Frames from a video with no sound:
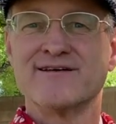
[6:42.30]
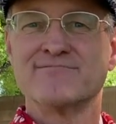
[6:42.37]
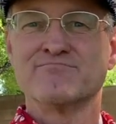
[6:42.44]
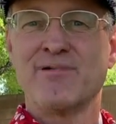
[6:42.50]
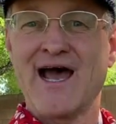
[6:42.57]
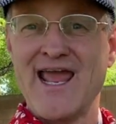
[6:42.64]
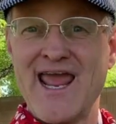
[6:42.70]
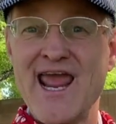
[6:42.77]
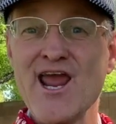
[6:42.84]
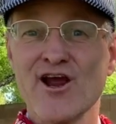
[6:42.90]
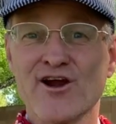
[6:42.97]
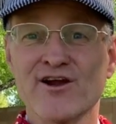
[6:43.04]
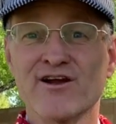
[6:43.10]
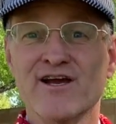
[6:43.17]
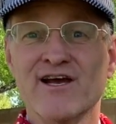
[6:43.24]

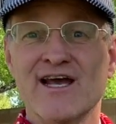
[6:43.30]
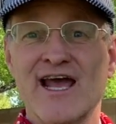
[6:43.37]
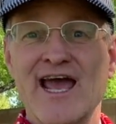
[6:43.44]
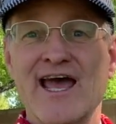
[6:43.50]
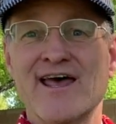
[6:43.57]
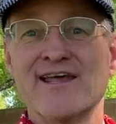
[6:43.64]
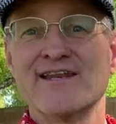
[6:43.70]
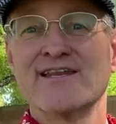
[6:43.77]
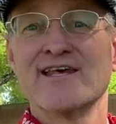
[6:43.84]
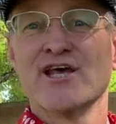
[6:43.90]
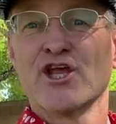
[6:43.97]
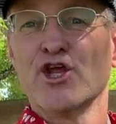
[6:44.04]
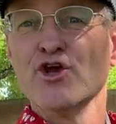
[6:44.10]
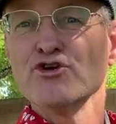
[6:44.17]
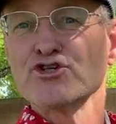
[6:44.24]
air. And
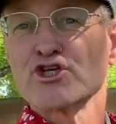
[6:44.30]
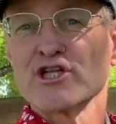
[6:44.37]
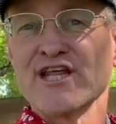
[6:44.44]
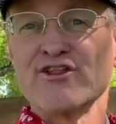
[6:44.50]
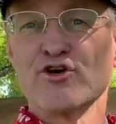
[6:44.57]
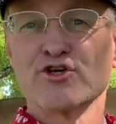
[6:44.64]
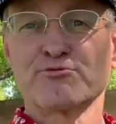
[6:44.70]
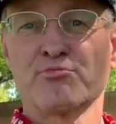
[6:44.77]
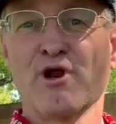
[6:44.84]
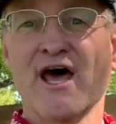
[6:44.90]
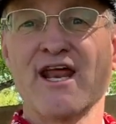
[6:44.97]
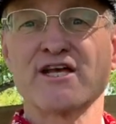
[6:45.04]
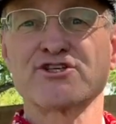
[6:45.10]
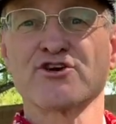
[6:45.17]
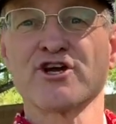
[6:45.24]
usually those
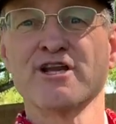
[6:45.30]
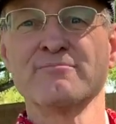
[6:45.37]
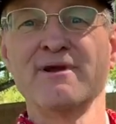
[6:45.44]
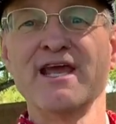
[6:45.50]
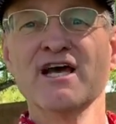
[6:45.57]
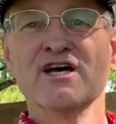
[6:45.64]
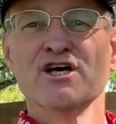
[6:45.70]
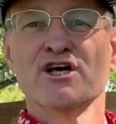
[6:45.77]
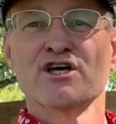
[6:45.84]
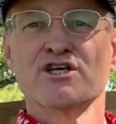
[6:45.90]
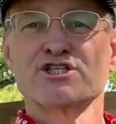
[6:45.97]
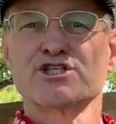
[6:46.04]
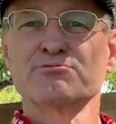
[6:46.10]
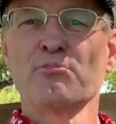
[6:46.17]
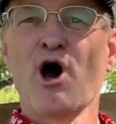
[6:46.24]
products are going to be
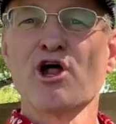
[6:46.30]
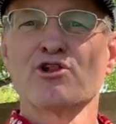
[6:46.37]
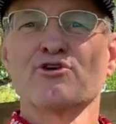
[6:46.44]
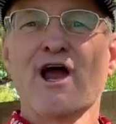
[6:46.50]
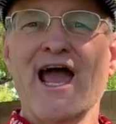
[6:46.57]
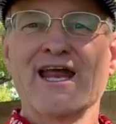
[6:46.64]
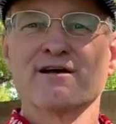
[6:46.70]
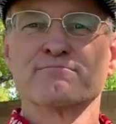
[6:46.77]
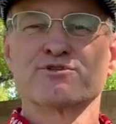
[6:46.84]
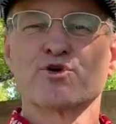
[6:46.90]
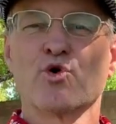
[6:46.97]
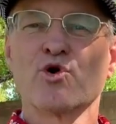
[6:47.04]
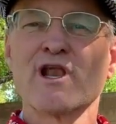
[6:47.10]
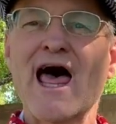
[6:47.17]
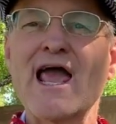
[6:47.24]
smaller items
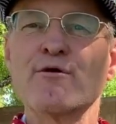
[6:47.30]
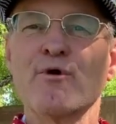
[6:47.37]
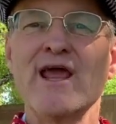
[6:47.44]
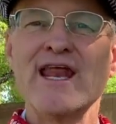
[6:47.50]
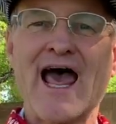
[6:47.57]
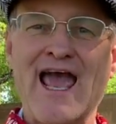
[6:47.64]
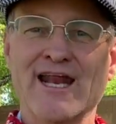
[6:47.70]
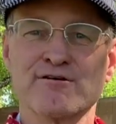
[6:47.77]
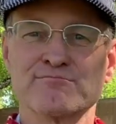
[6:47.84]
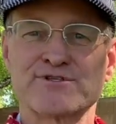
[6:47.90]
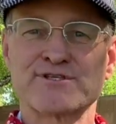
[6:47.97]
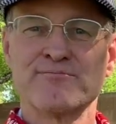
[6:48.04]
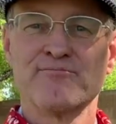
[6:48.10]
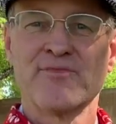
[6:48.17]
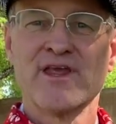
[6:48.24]
or lightweight
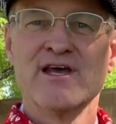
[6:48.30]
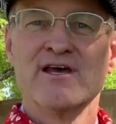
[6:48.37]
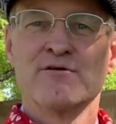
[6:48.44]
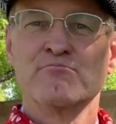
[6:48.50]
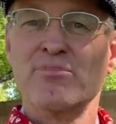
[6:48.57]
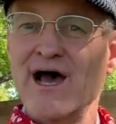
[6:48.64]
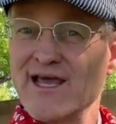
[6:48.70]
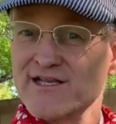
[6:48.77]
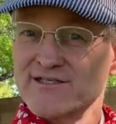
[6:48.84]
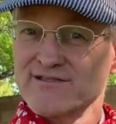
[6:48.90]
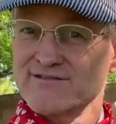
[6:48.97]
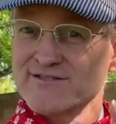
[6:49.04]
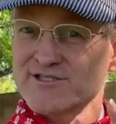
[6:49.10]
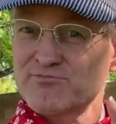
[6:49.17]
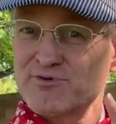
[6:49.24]
items. But
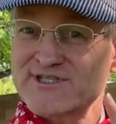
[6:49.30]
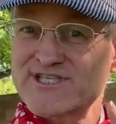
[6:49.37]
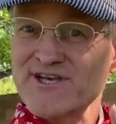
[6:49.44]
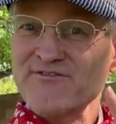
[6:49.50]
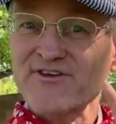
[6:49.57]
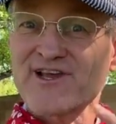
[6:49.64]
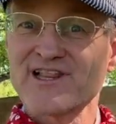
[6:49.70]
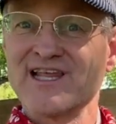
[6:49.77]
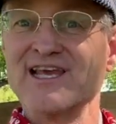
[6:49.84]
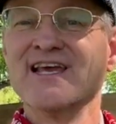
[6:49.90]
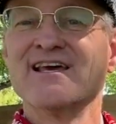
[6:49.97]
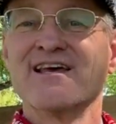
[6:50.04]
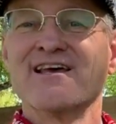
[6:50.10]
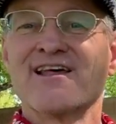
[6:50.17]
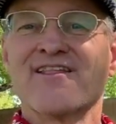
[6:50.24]
specifically,
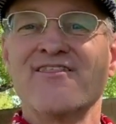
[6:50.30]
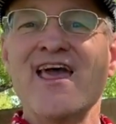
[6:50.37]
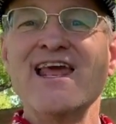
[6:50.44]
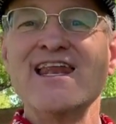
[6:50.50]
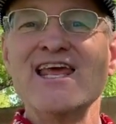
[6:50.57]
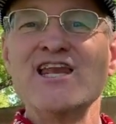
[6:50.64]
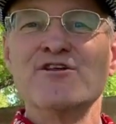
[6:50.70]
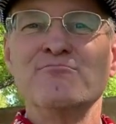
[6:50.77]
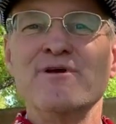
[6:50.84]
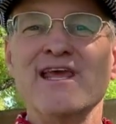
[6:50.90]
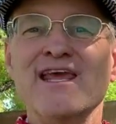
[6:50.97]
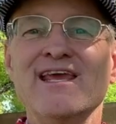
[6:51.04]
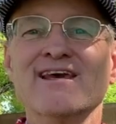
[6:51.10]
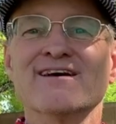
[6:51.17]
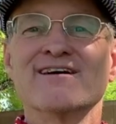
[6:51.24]
they need to
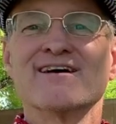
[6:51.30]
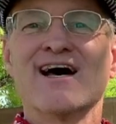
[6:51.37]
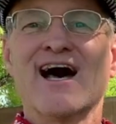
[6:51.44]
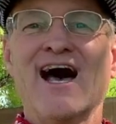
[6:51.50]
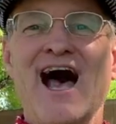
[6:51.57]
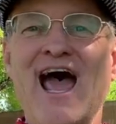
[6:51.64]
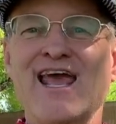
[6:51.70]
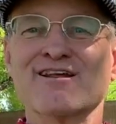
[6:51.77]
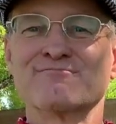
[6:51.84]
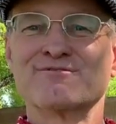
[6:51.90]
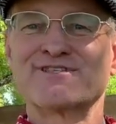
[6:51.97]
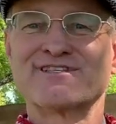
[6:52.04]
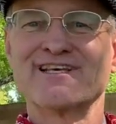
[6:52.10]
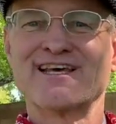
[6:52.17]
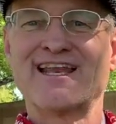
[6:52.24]
be
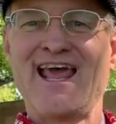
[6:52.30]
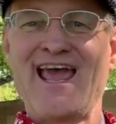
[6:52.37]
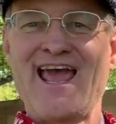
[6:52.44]
items that